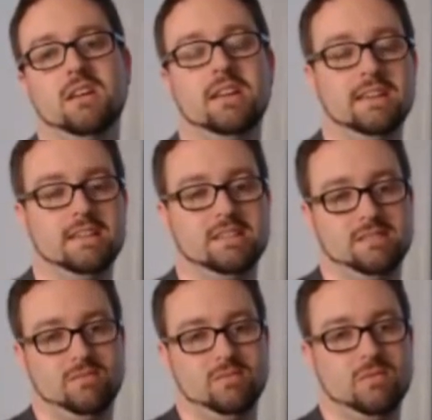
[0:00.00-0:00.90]
is
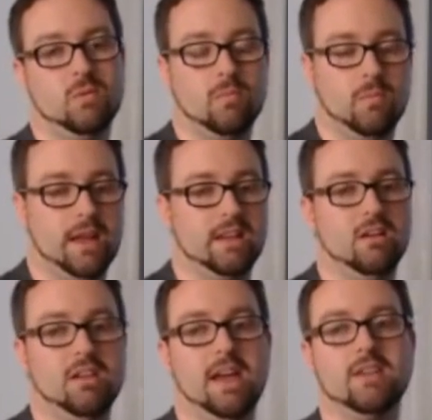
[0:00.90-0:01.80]
like
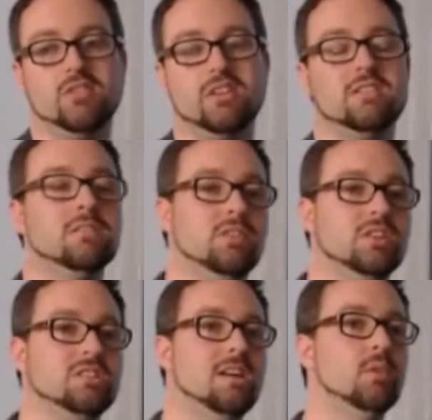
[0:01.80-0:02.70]
on Android, for
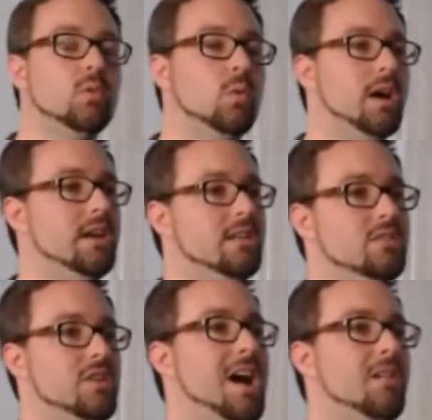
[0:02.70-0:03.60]
example, where
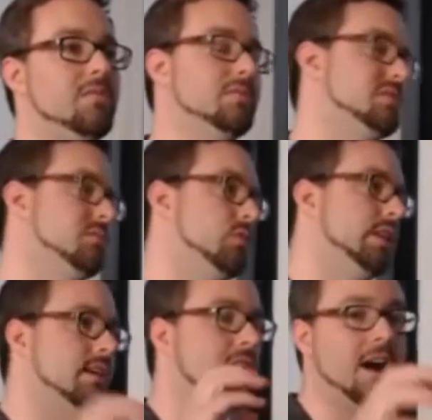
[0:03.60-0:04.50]
you have some
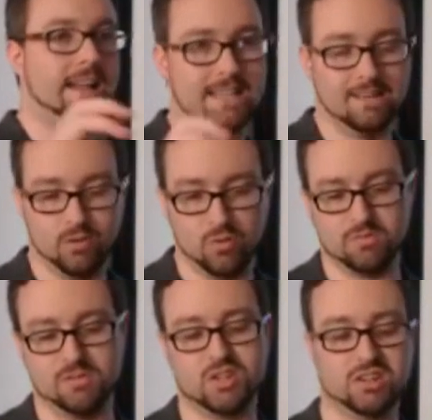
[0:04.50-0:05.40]
really high-level
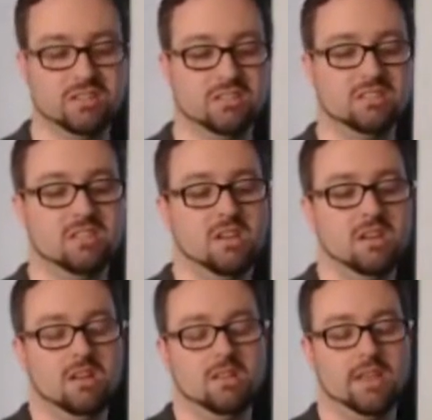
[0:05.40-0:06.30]
permissions
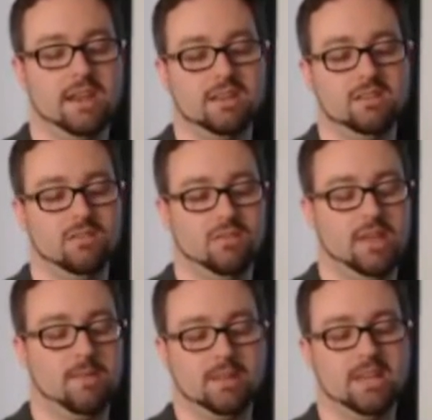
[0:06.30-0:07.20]
that the
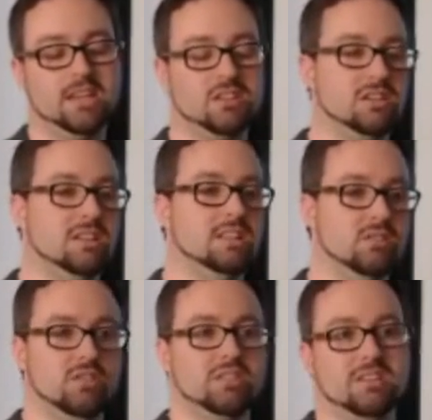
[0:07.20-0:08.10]
application is
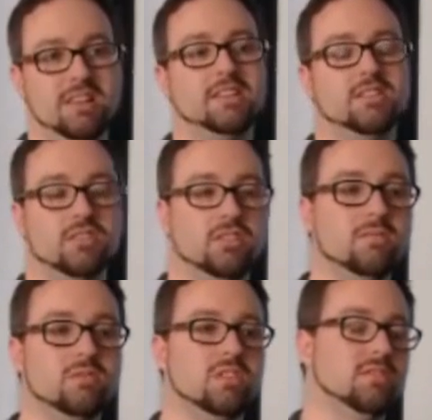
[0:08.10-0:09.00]
or isn't allowed to do.
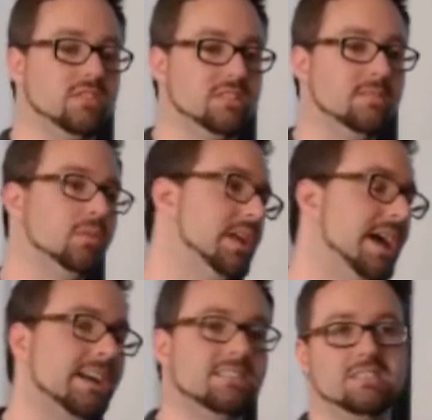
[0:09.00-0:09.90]
So for example,
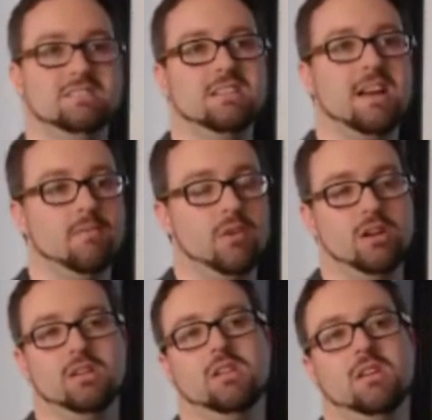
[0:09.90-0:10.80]
access the camera,
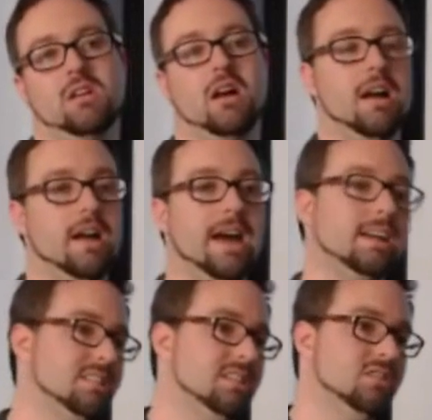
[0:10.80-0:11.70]

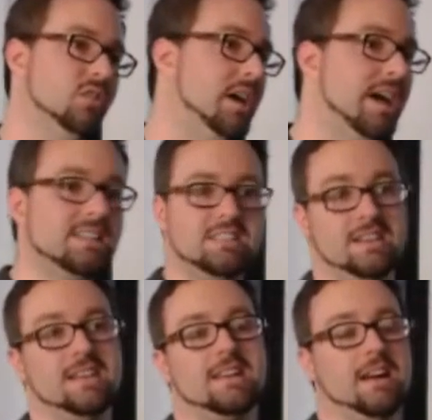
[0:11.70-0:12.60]
access your
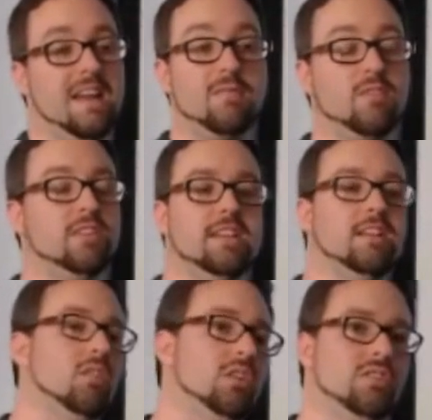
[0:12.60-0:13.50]
SD card, everything
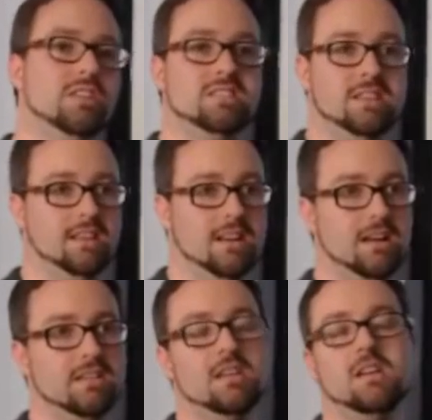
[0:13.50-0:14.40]
on your SD card,